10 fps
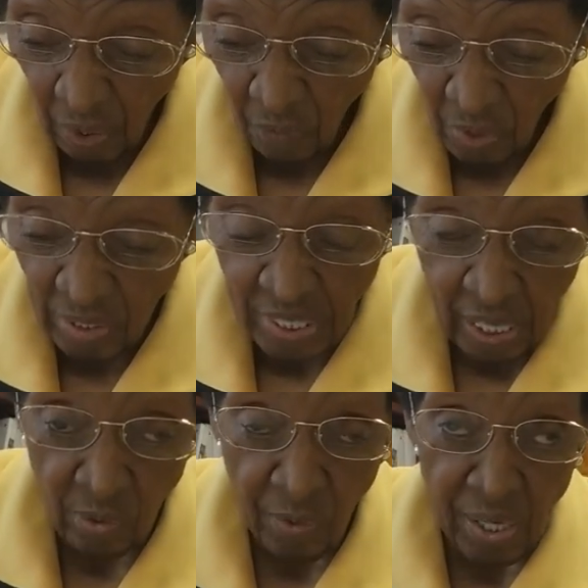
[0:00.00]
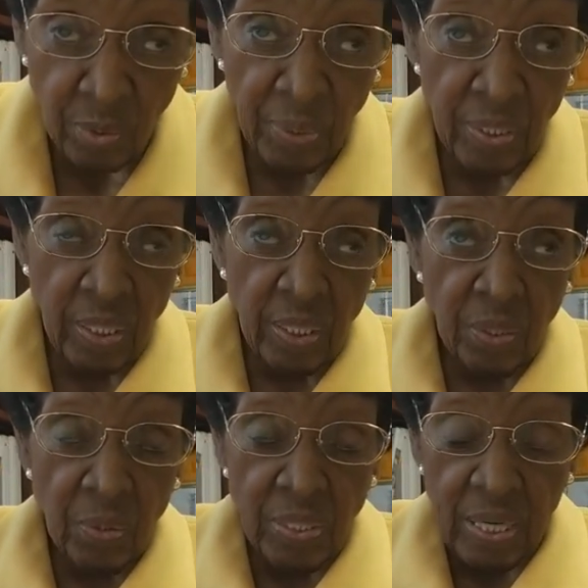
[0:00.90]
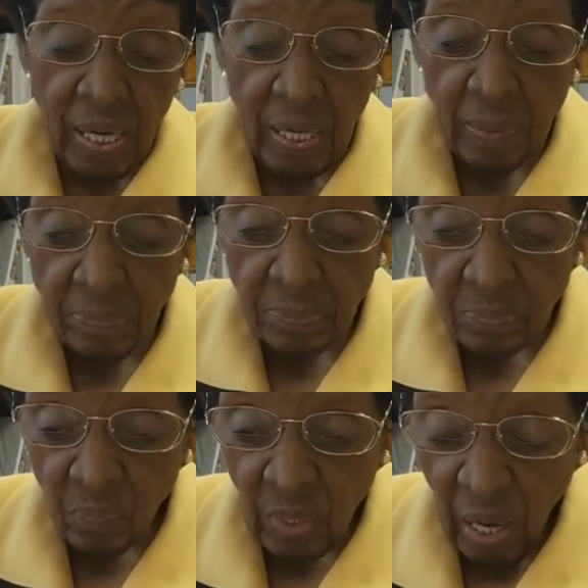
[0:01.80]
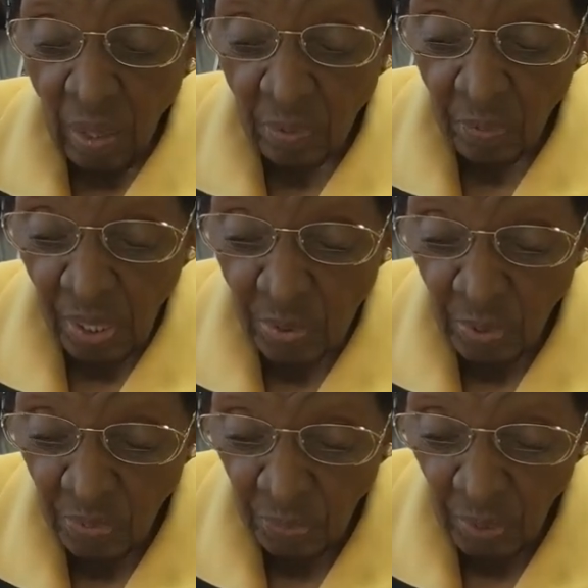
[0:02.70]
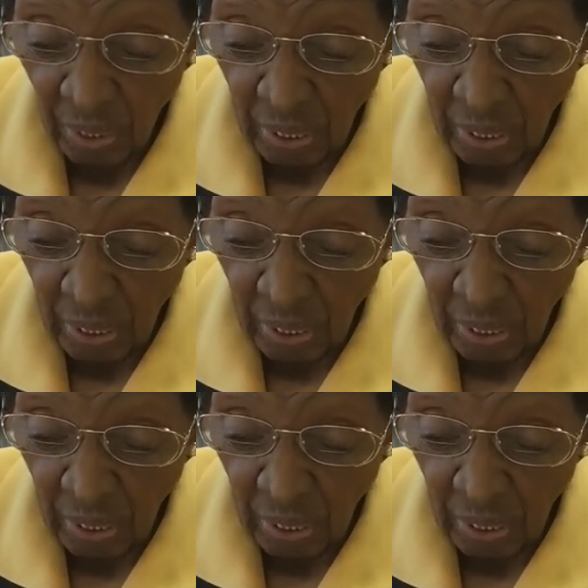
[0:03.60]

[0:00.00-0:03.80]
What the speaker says: I graduated in 39. I graduated from